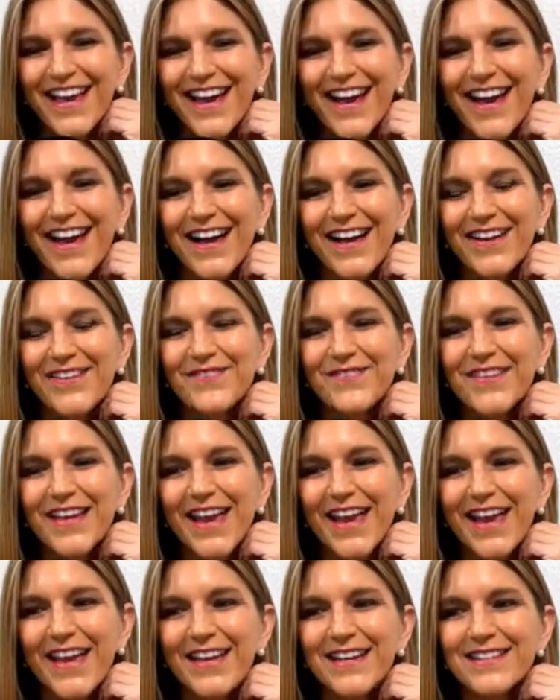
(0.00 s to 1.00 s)

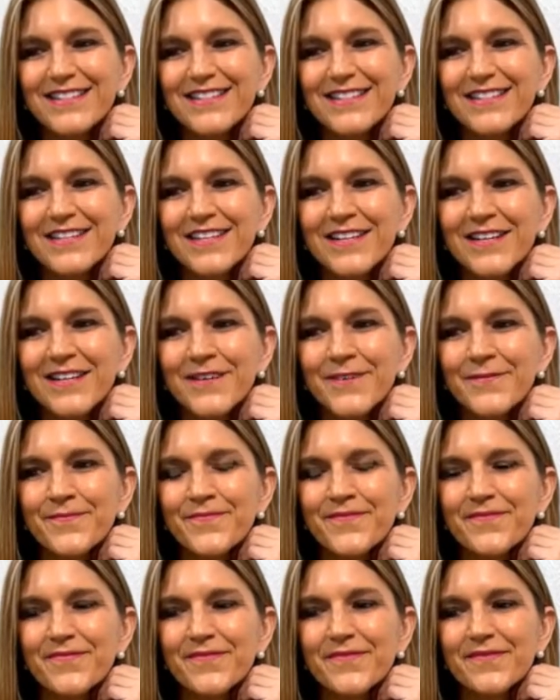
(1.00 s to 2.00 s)
And
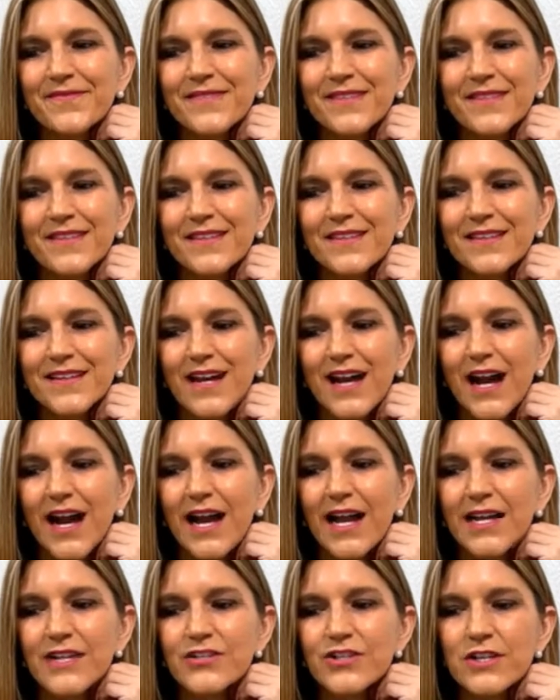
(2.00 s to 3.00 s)

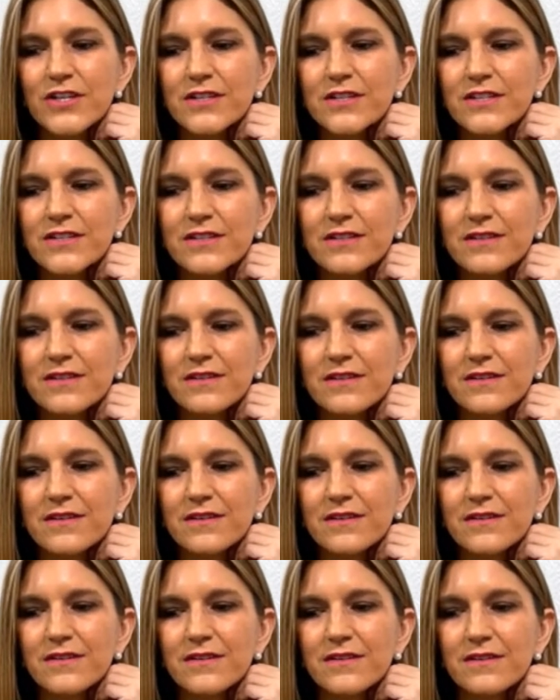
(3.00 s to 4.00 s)
I just,
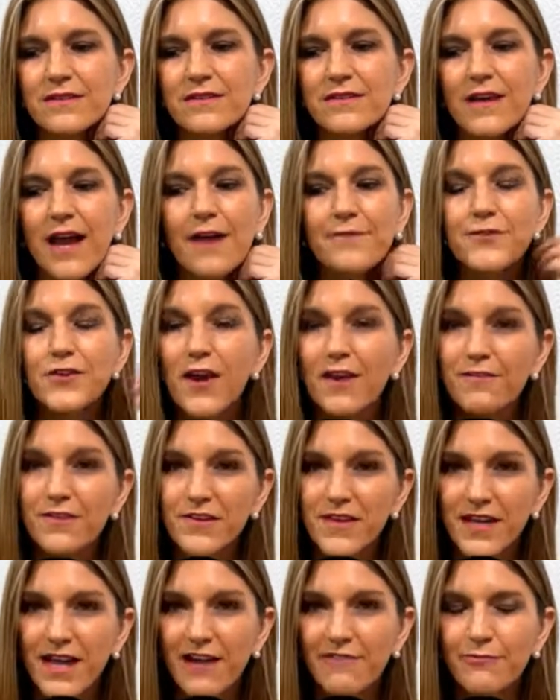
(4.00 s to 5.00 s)
after
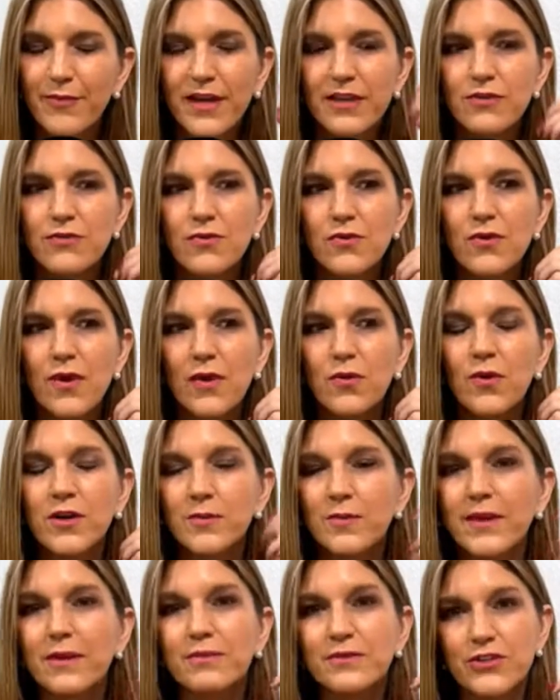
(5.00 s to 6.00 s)
everything I've been through, I want to
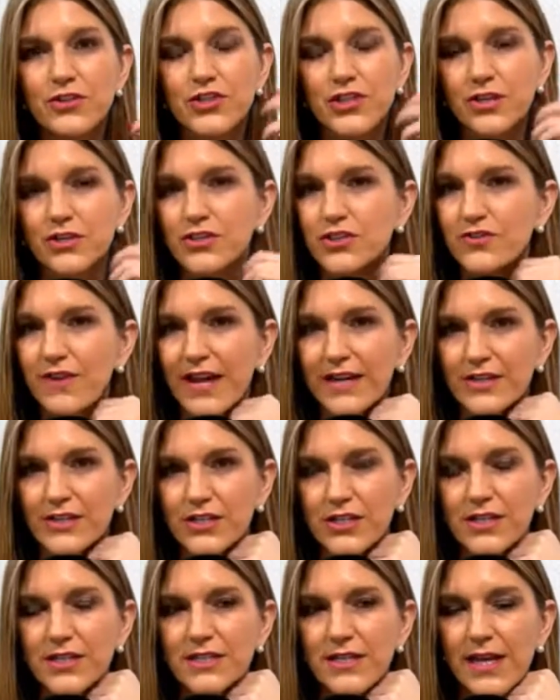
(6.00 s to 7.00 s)
be able to share
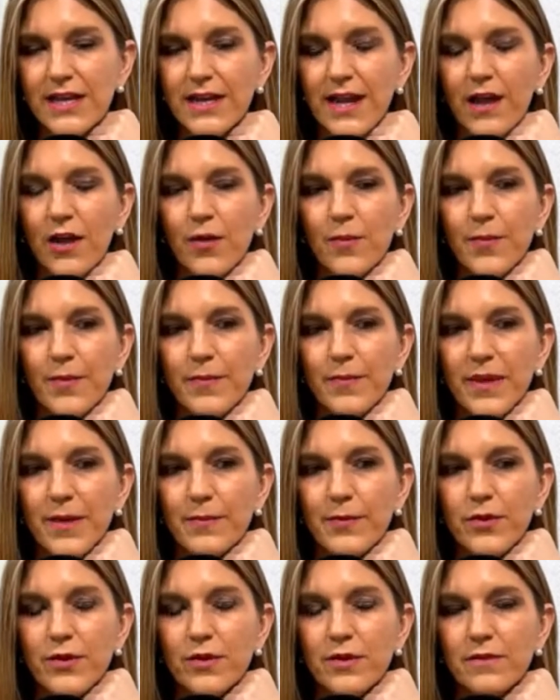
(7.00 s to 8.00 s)
strategies and help
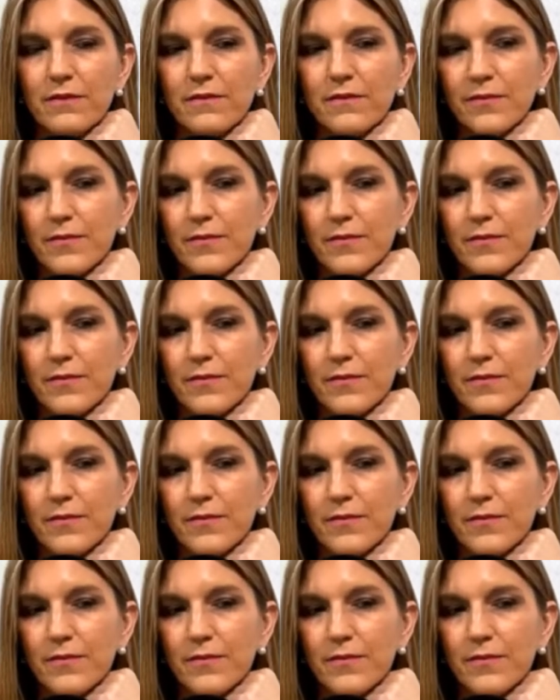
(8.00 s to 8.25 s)
people